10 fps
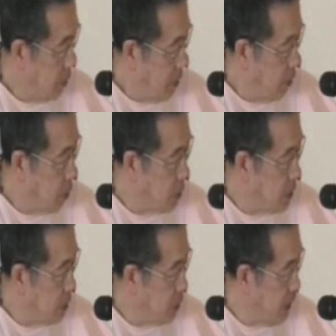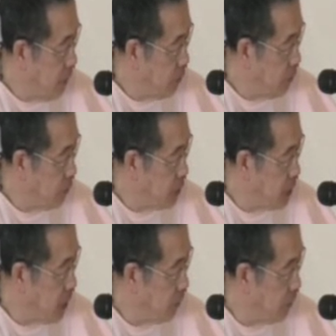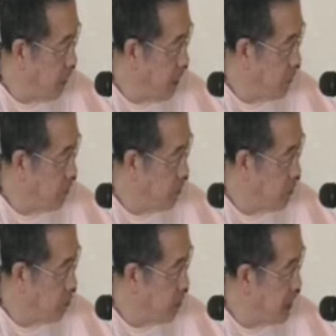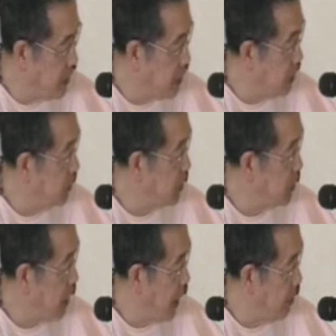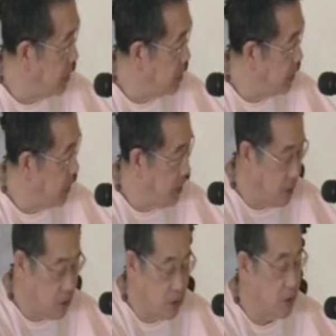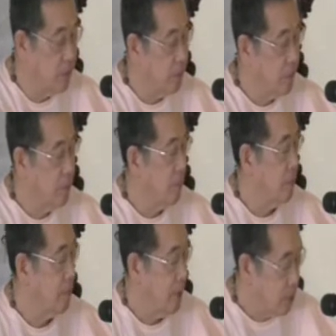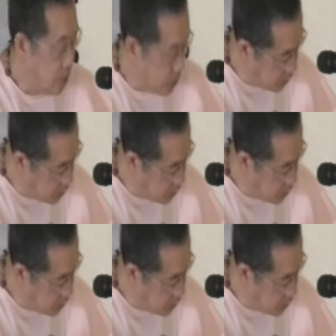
Where we don't have to suffer after the relationship is established because Krishna